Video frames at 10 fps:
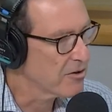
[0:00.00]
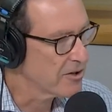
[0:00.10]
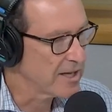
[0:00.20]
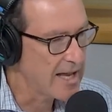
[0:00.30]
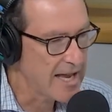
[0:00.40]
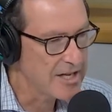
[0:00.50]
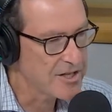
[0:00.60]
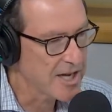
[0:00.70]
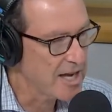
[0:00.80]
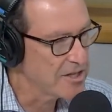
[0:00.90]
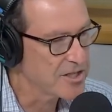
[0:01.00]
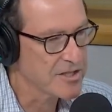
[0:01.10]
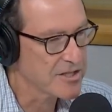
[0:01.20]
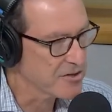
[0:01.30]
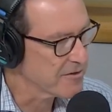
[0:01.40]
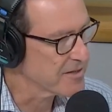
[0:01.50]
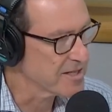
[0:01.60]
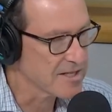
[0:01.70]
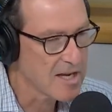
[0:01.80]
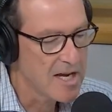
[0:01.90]
early education
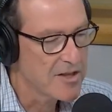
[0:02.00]
services.